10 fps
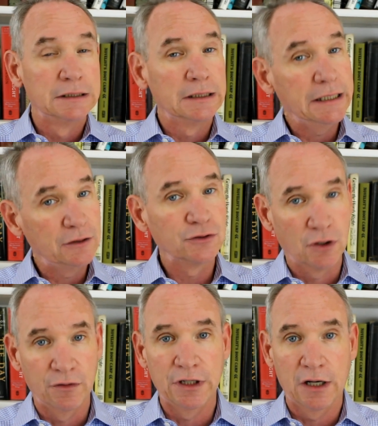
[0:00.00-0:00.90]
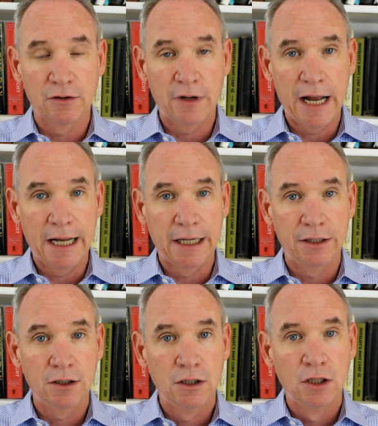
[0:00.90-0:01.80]
Leaders, on the other
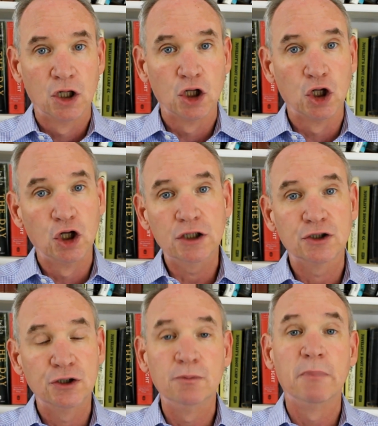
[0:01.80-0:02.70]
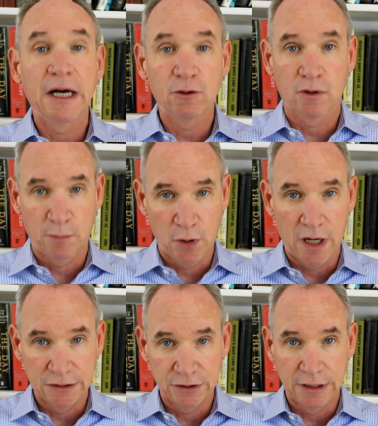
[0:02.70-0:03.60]
hand, look to better a
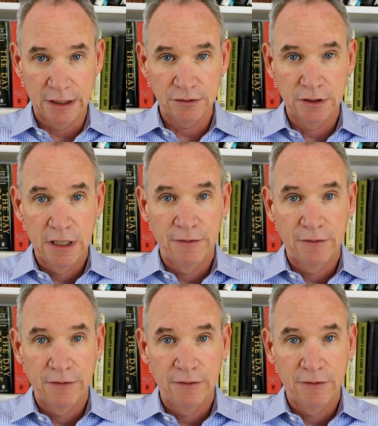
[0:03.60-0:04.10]
process.